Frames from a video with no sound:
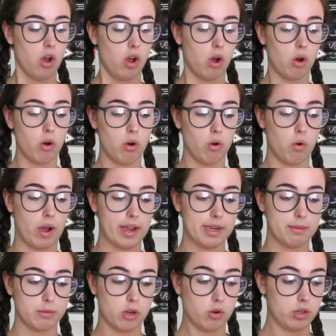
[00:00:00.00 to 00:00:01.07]
Oh, I
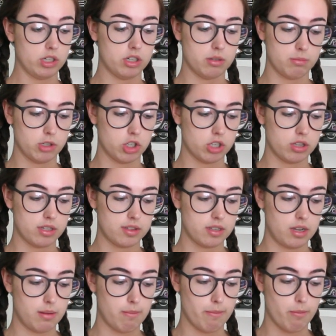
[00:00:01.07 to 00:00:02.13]
am going to butcher this
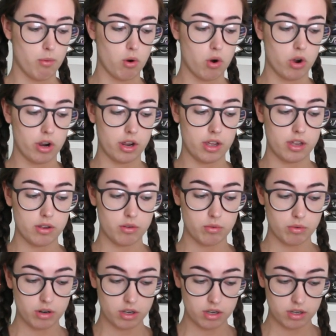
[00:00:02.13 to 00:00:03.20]
name.
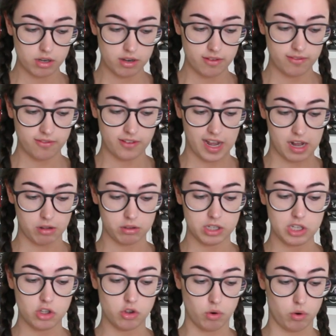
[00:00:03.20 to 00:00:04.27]
Moira
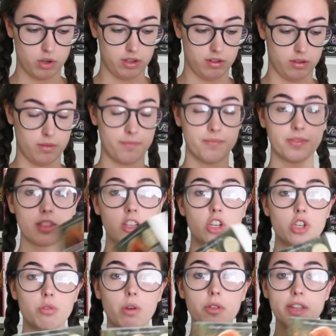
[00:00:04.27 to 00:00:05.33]
Fowley Doyle.
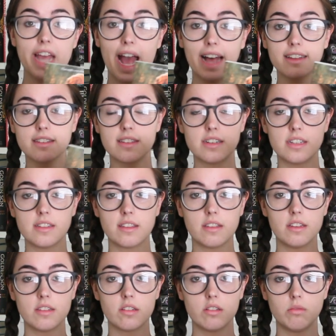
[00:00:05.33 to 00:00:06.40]
She wrote The Accident
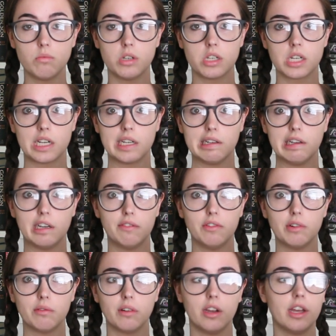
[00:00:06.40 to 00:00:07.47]
Season, which I
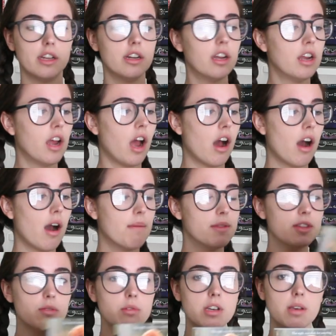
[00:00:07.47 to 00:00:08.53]
haven't read. Um,
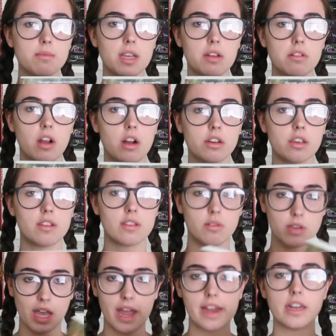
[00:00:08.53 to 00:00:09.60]
this one comes out in August, so
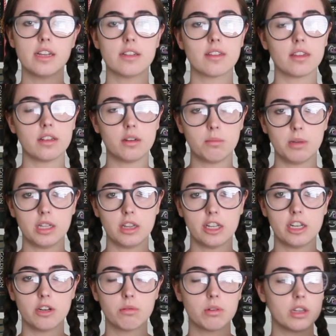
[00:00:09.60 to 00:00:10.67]
again, it's a little bit
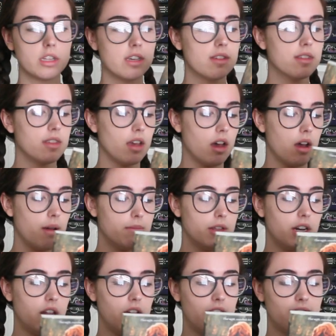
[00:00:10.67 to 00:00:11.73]
later release um,
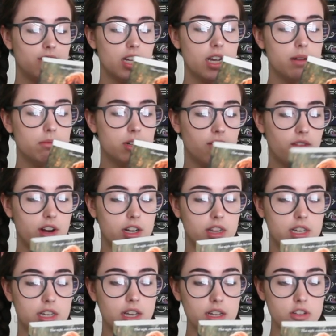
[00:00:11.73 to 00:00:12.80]
that I'll have time to
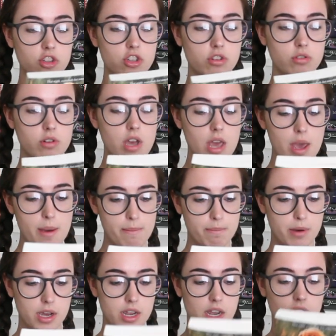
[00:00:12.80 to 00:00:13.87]
finally get to.
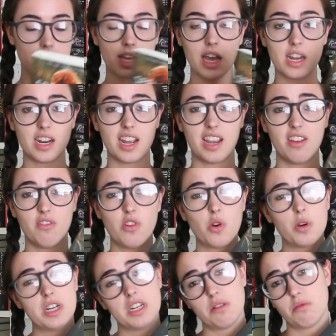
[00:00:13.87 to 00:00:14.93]
But again, I have no
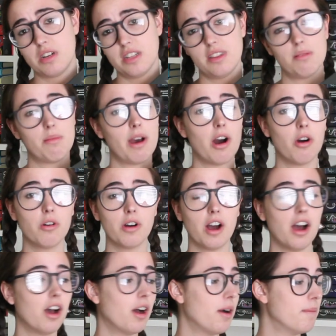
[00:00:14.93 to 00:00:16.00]
idea what it's about.
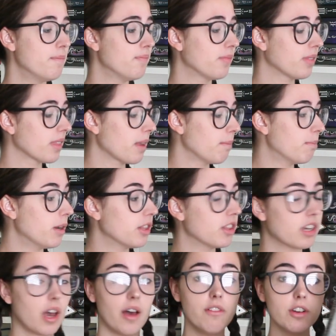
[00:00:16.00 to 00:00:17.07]
Um, but the
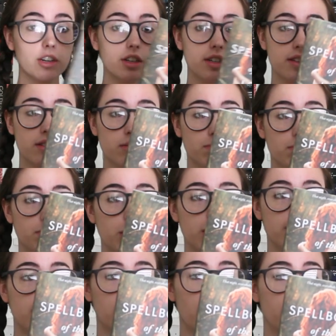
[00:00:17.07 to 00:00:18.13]
cover is
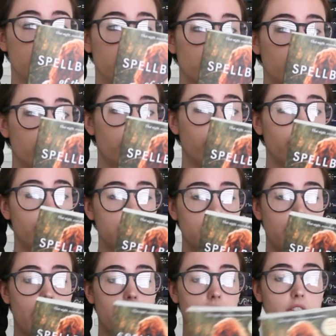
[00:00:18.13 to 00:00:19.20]
pretty stunning, so I like
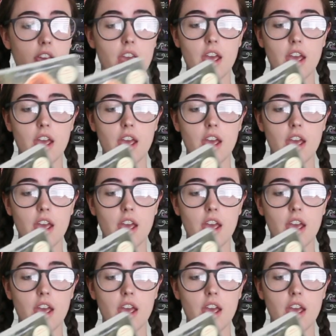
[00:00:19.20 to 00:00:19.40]
that.